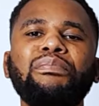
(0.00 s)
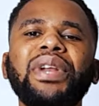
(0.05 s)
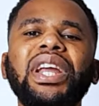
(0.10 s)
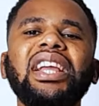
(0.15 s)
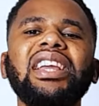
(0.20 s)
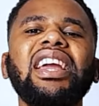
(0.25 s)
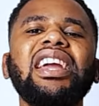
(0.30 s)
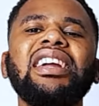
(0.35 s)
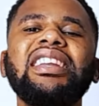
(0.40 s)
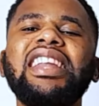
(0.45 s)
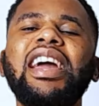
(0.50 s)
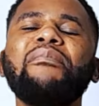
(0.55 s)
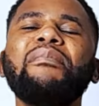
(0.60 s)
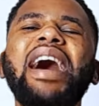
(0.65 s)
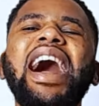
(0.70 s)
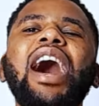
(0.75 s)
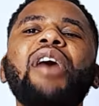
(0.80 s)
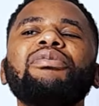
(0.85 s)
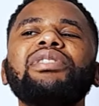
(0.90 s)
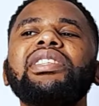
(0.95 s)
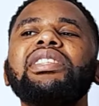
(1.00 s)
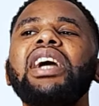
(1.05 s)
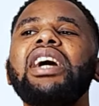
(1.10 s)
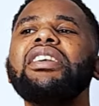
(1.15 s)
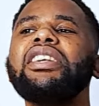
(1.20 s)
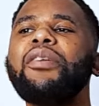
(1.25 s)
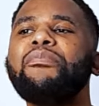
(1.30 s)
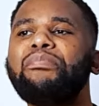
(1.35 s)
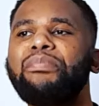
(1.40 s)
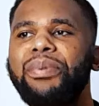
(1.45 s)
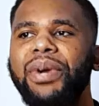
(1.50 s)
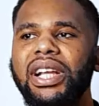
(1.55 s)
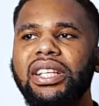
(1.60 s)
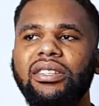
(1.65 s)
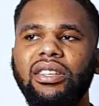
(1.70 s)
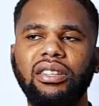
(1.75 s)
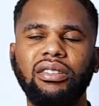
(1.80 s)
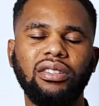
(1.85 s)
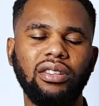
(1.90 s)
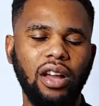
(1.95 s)
bringing them outside the
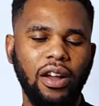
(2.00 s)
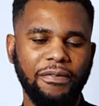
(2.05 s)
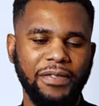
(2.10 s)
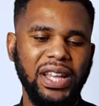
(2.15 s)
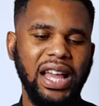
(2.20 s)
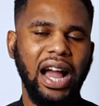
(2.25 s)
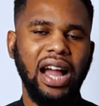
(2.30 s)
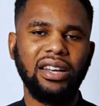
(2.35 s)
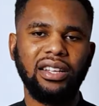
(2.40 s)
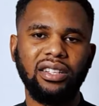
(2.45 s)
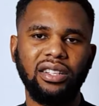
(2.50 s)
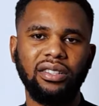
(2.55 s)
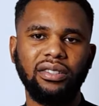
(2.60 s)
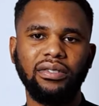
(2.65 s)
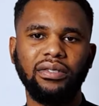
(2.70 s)
presence of God.